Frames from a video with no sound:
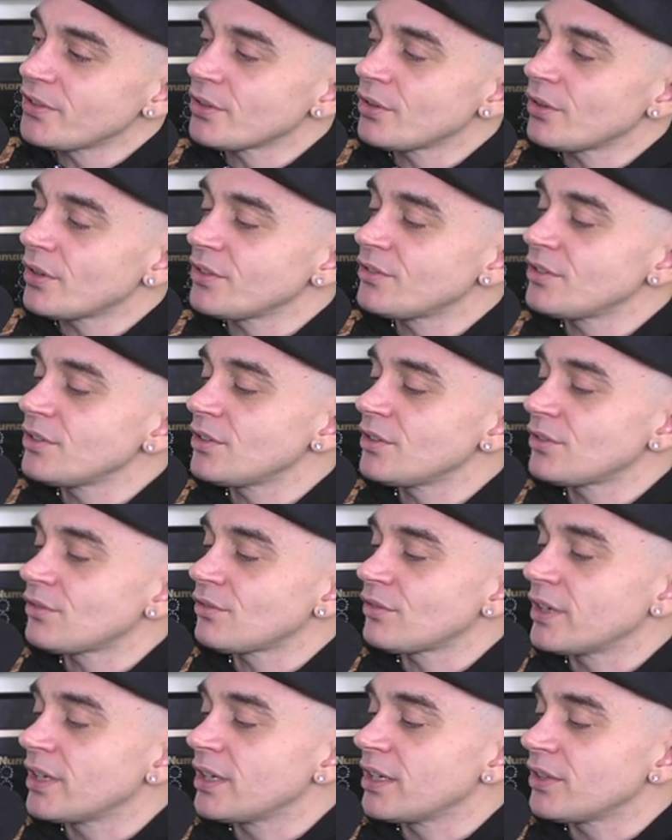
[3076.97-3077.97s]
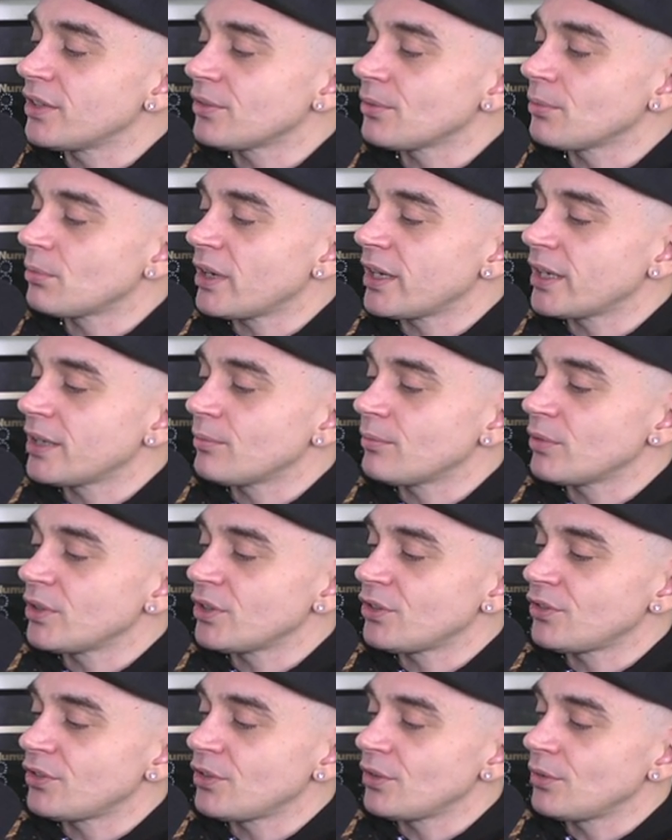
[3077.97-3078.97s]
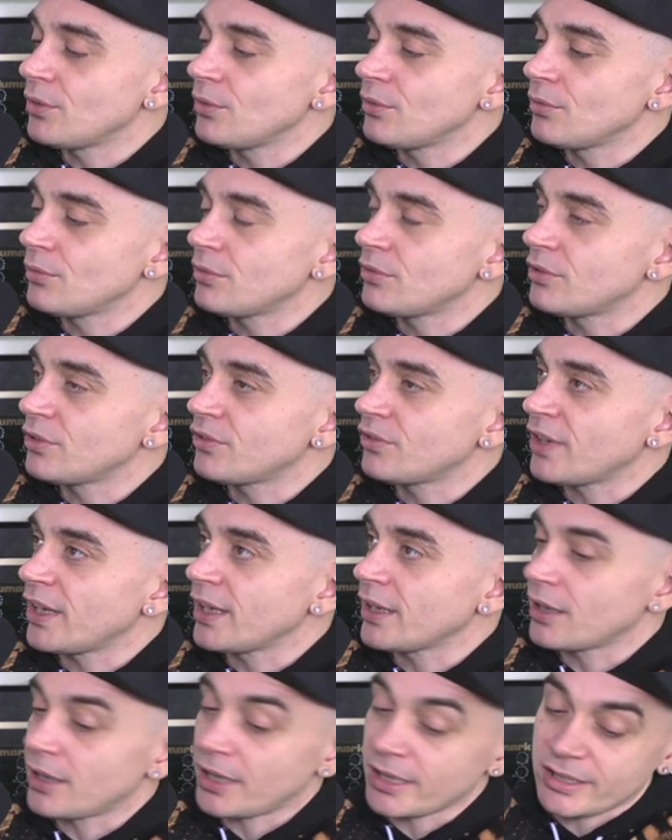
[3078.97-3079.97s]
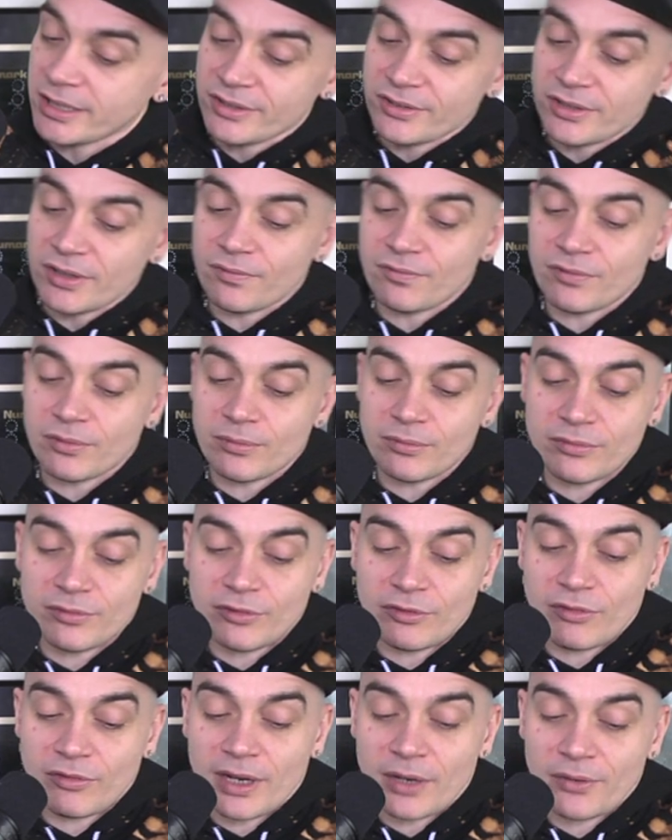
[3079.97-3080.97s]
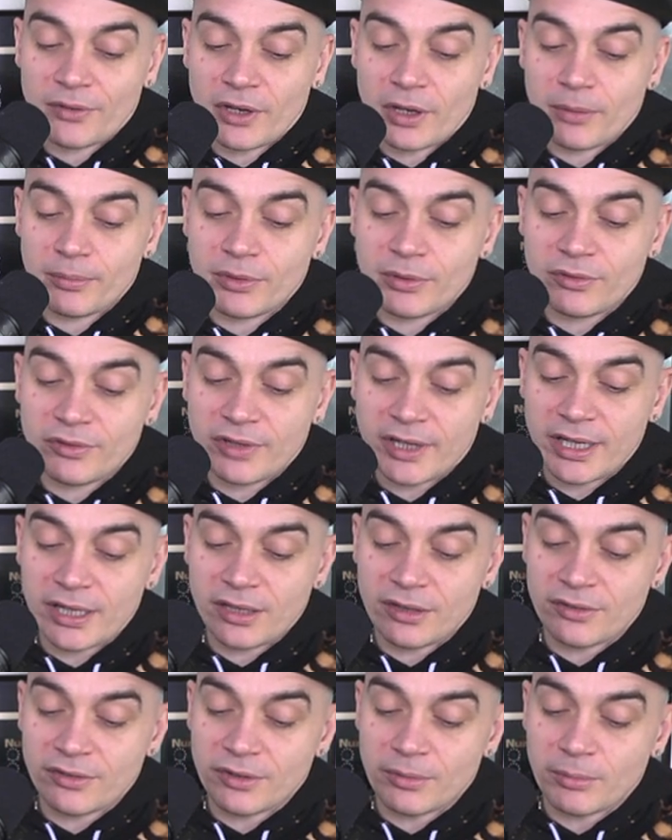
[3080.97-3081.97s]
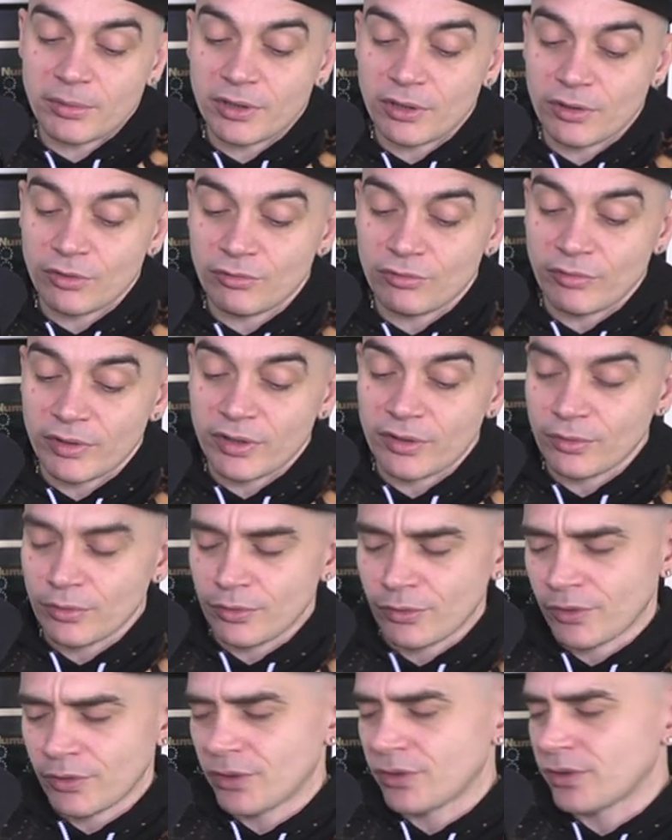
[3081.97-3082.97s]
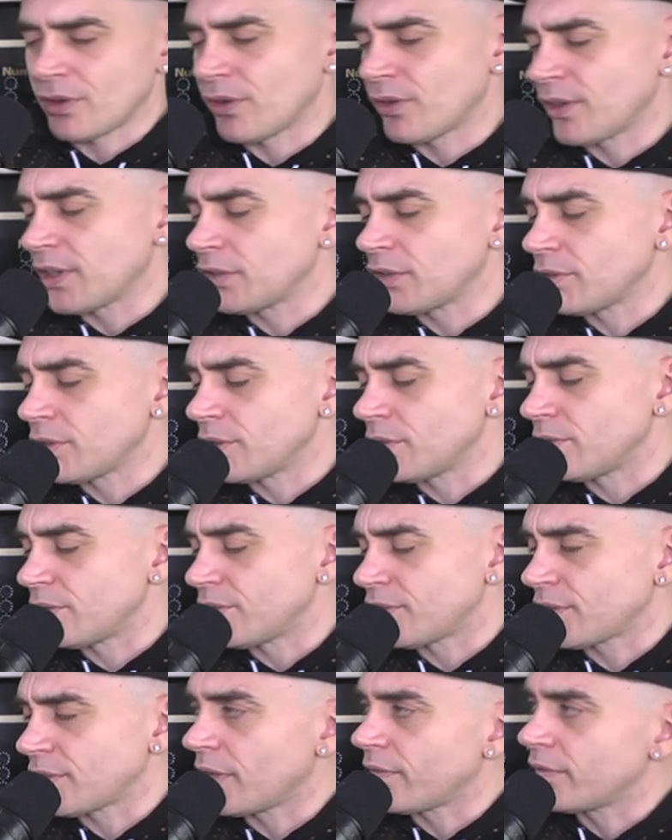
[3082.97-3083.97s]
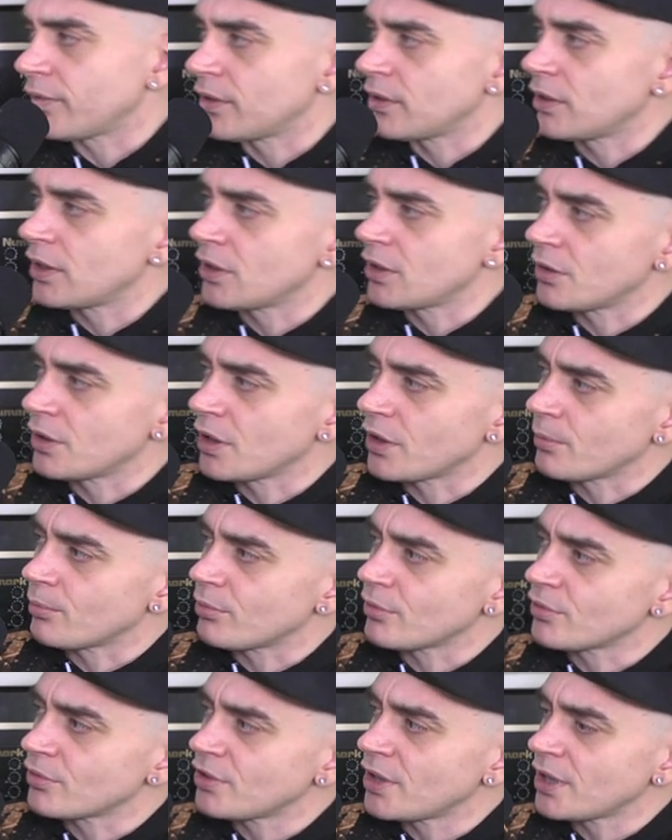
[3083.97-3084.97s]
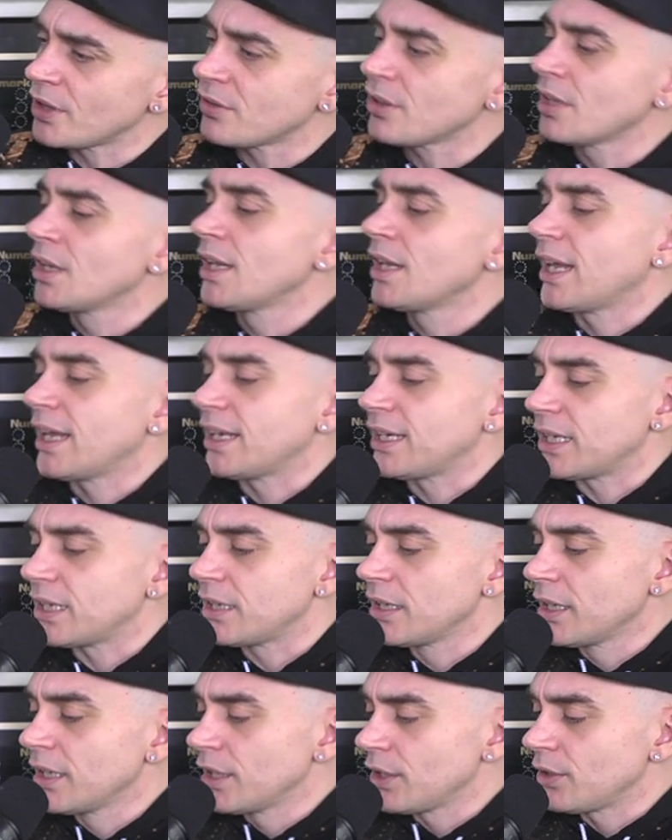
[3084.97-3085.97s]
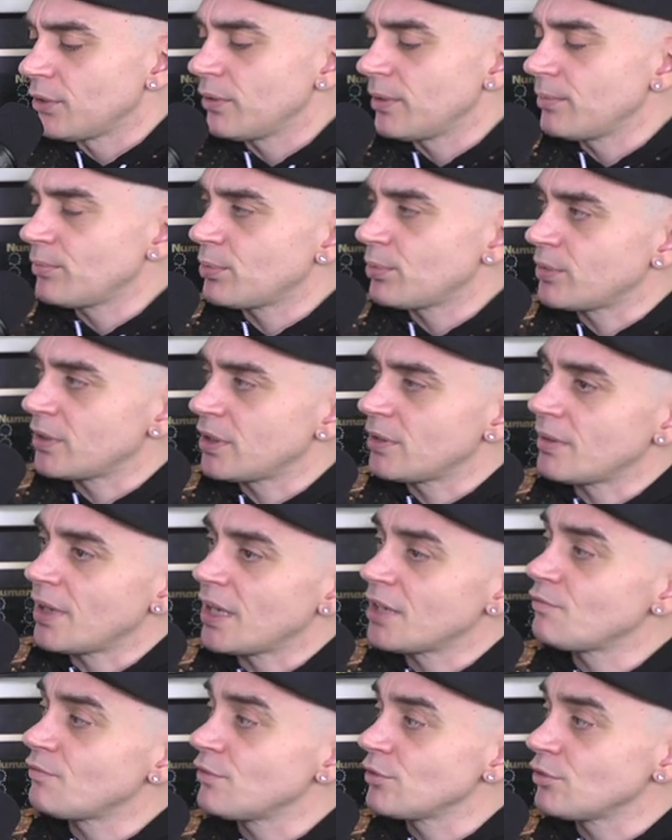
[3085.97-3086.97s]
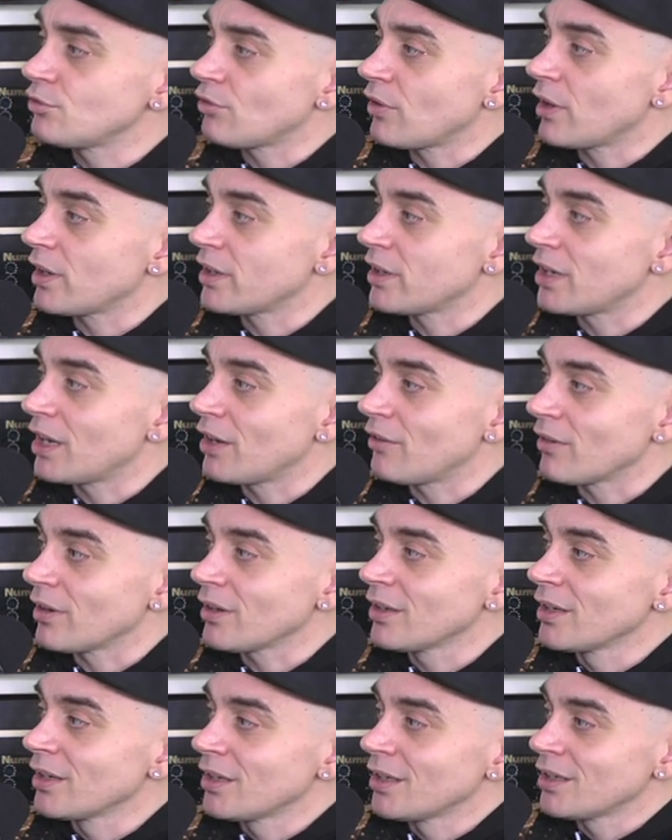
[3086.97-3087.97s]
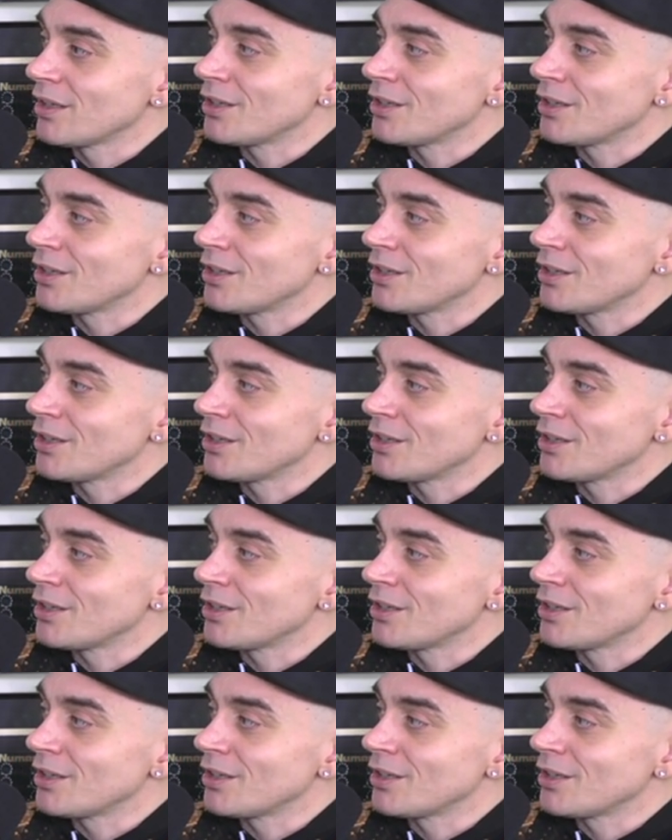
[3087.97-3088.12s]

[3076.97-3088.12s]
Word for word: But it's a cottage industry and it's a way in which you just take, like I said, from ground up, you take some of those resources and things that you discovered and learnt on other projects and then you implement it. And through trial and error,